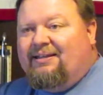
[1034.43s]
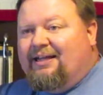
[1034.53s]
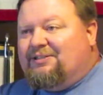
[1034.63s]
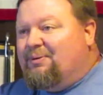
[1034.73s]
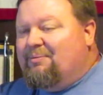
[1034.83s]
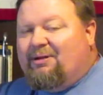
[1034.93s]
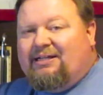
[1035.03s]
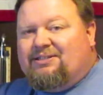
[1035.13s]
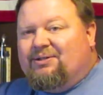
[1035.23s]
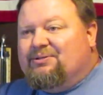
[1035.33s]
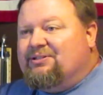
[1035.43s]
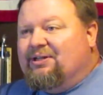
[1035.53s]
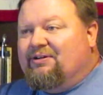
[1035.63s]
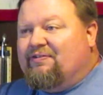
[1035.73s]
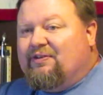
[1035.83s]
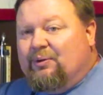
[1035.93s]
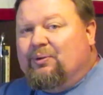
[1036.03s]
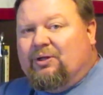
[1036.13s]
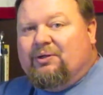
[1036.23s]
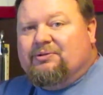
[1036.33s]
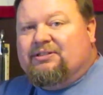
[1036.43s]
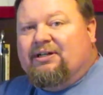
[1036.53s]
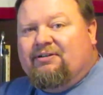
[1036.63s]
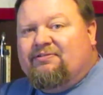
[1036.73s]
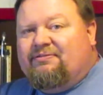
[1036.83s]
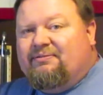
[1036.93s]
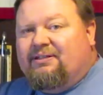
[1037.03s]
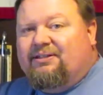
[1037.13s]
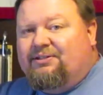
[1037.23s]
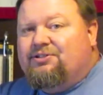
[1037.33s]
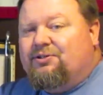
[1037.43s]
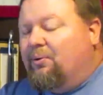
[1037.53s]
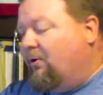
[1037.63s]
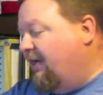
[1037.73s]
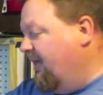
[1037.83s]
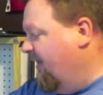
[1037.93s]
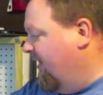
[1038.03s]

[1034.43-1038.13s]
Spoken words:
That's what makes old stuff cool old stuff, a good story.